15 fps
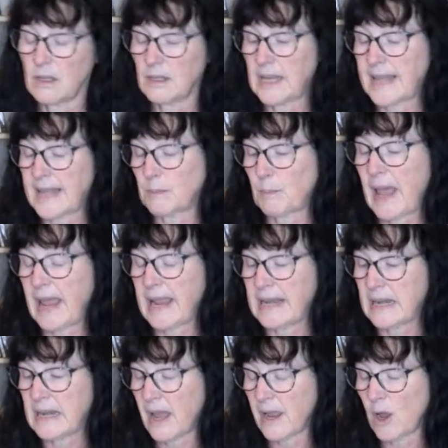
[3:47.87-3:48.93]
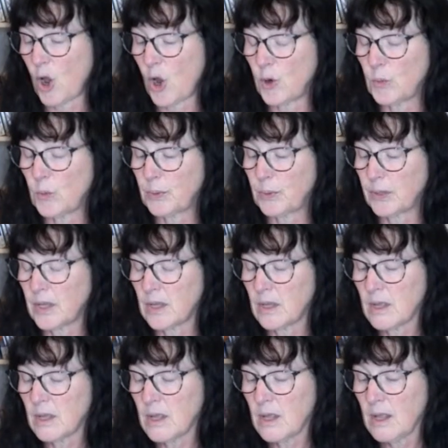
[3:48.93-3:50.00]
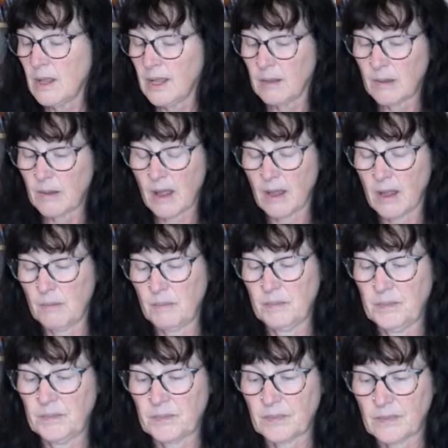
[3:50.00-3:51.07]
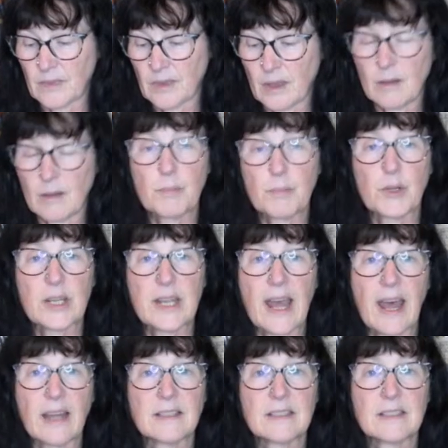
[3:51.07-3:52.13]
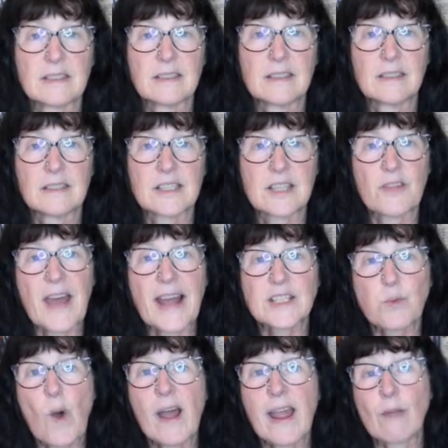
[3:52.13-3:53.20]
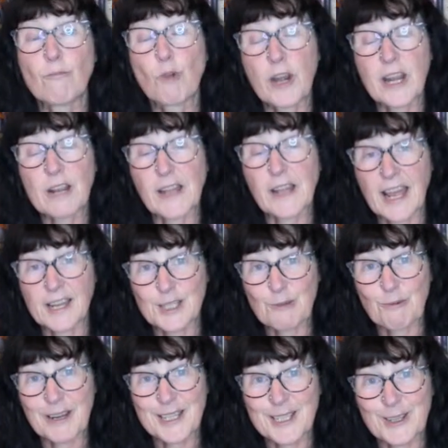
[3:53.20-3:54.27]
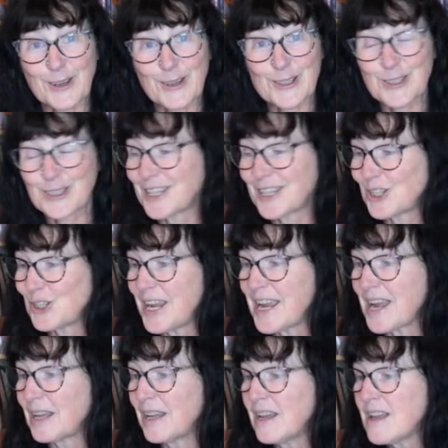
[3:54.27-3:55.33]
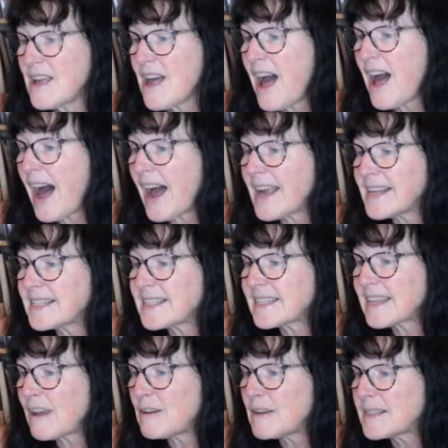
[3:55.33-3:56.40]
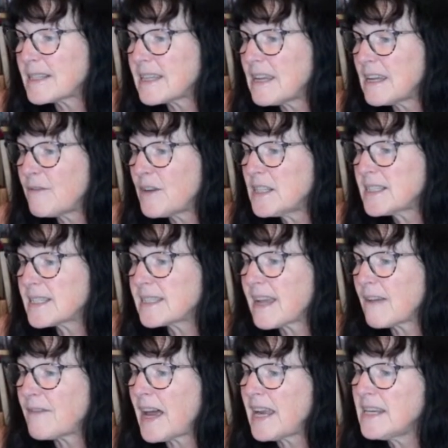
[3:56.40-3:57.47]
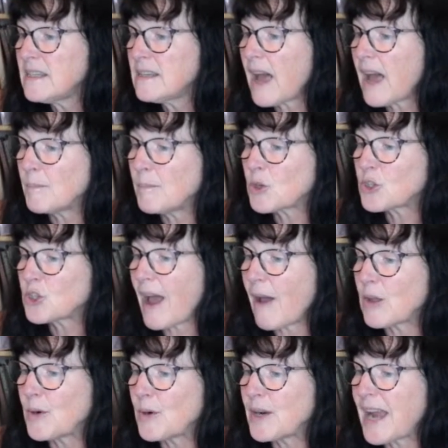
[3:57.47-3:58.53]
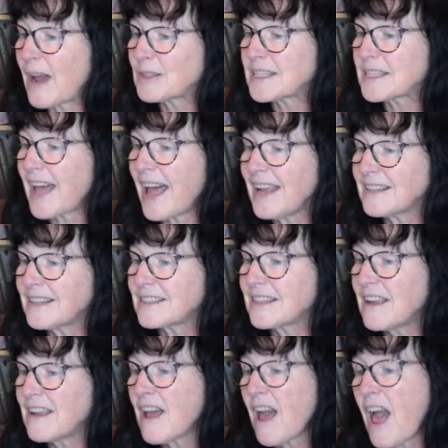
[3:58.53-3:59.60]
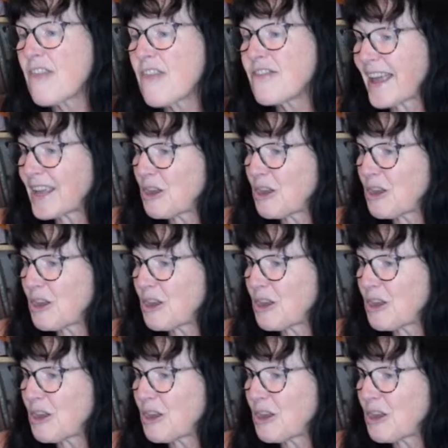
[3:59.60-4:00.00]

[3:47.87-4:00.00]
less pain, I hope. But yeah, so that's why I'm running for cancer research this year. Hi, Stevan. I'm not sure how you pronounce that. Thank you